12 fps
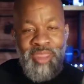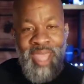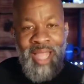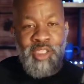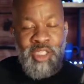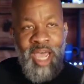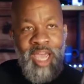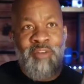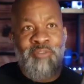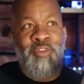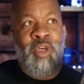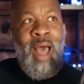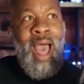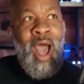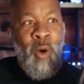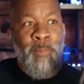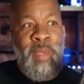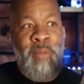And that's kind of
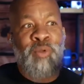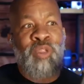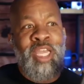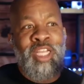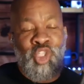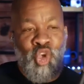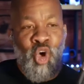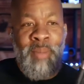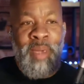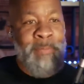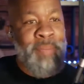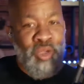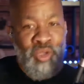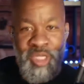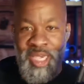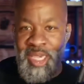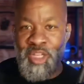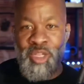how people then saw me
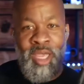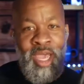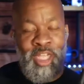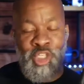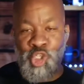building